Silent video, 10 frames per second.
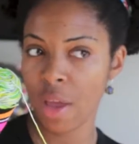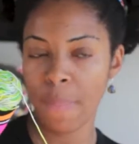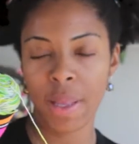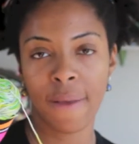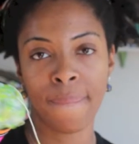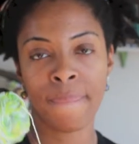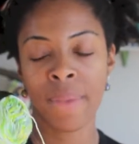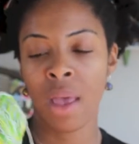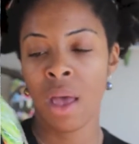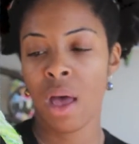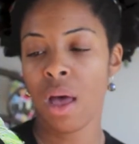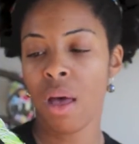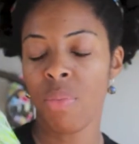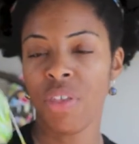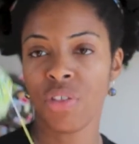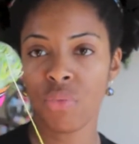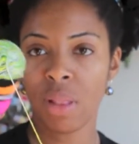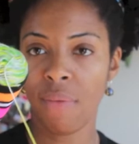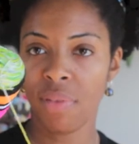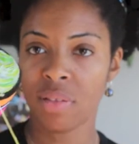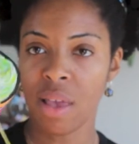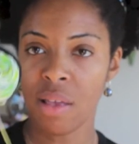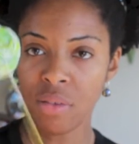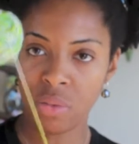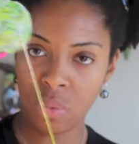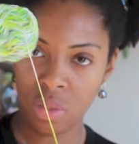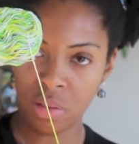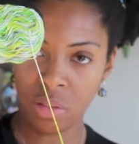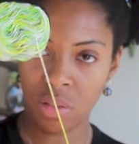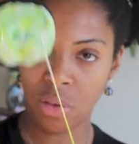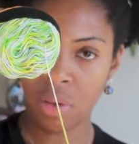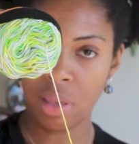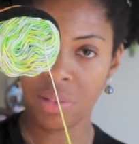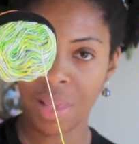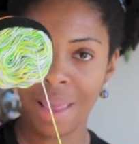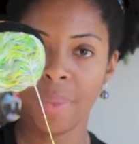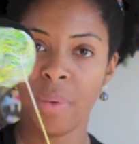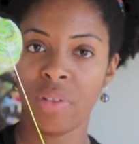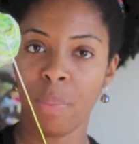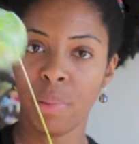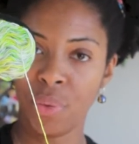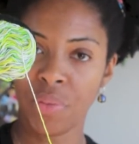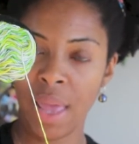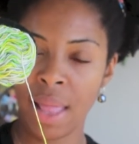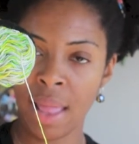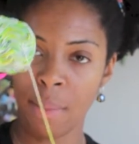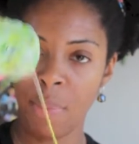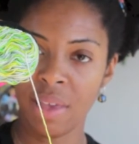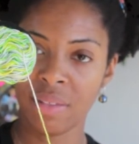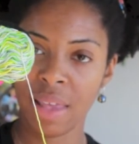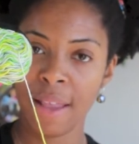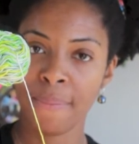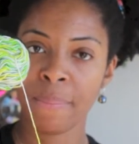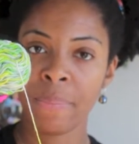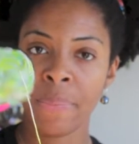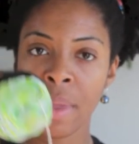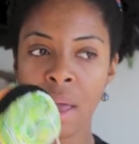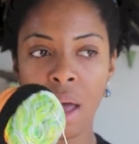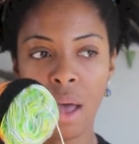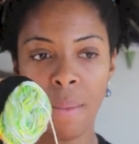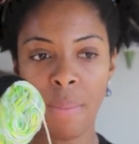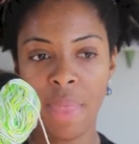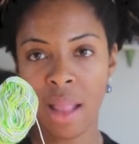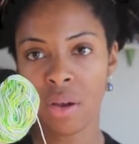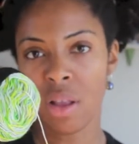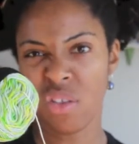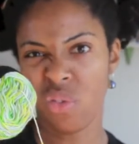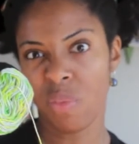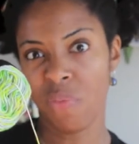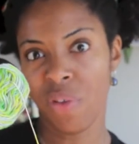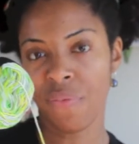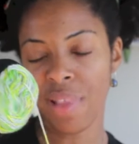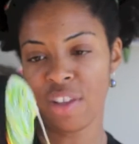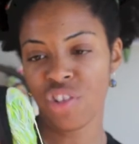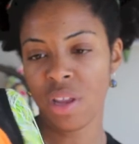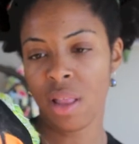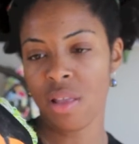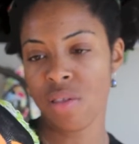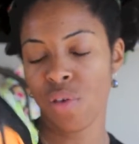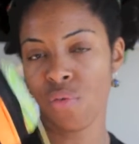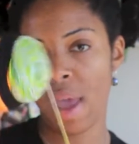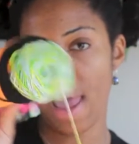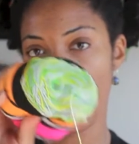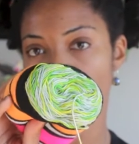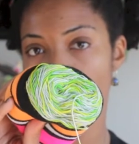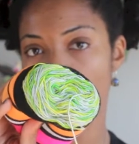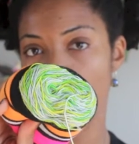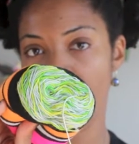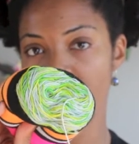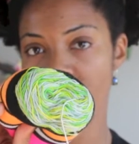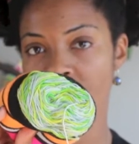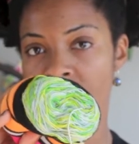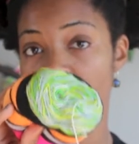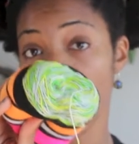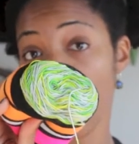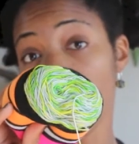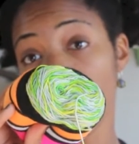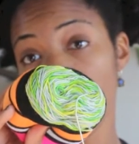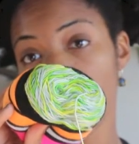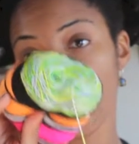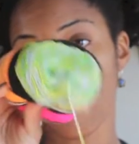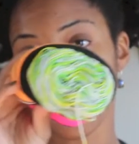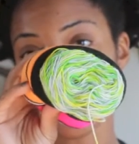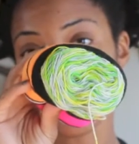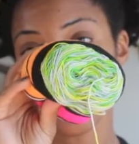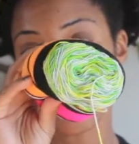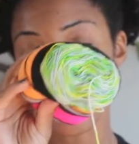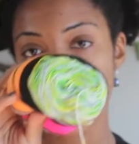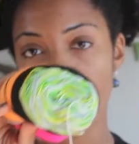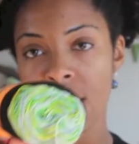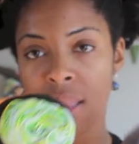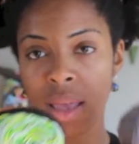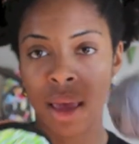company. These 3 lovely skeins. This is the green skein, there is a blue skein and a pink skein that are going to do some fun flashing, and it's gray, white, and the color. So this is the green skein.